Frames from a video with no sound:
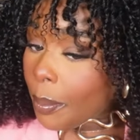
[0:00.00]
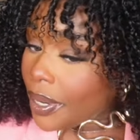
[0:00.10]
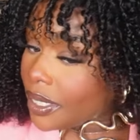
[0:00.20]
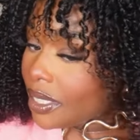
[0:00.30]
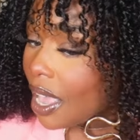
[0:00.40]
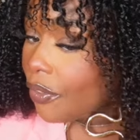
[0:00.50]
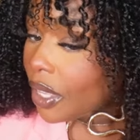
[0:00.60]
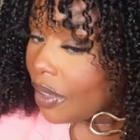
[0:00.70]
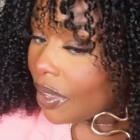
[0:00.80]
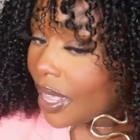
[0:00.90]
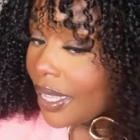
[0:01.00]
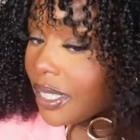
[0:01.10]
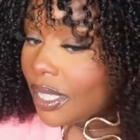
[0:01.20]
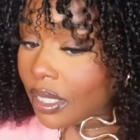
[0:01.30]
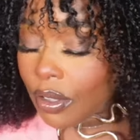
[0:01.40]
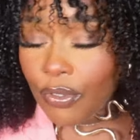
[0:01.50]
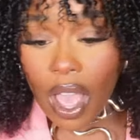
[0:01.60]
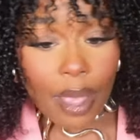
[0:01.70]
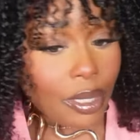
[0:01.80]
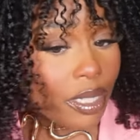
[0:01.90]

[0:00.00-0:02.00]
but it's definitely giving like SZA vibes.